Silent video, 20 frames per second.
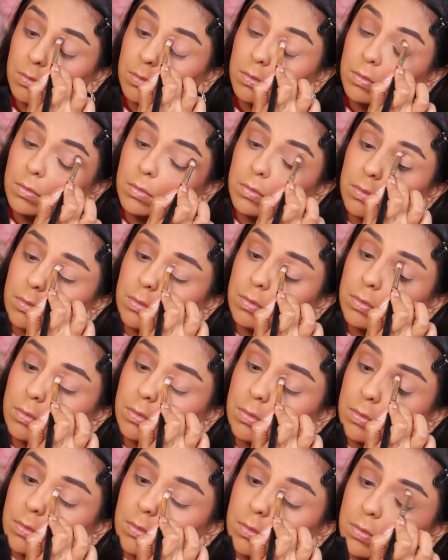I had to go
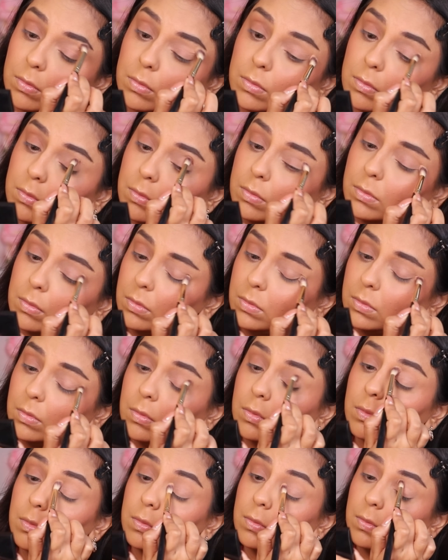in and dip my brush
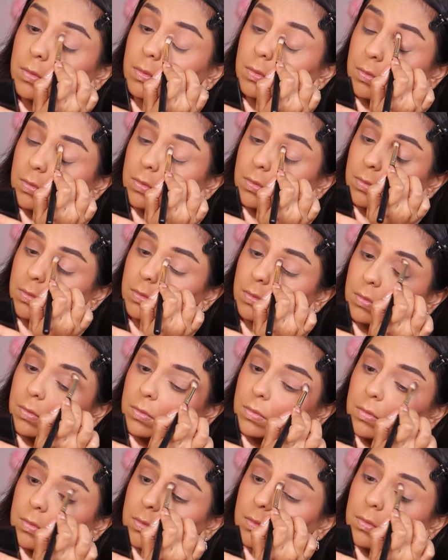into the pan a
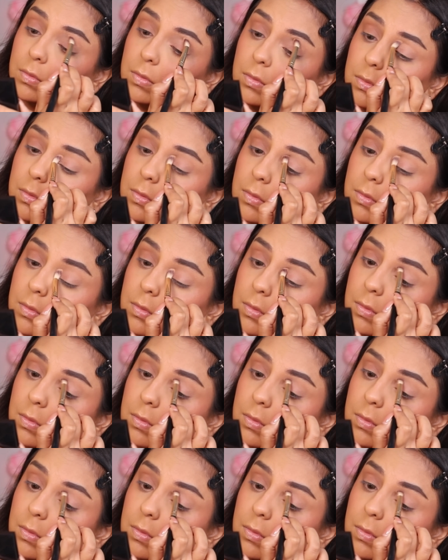couple times,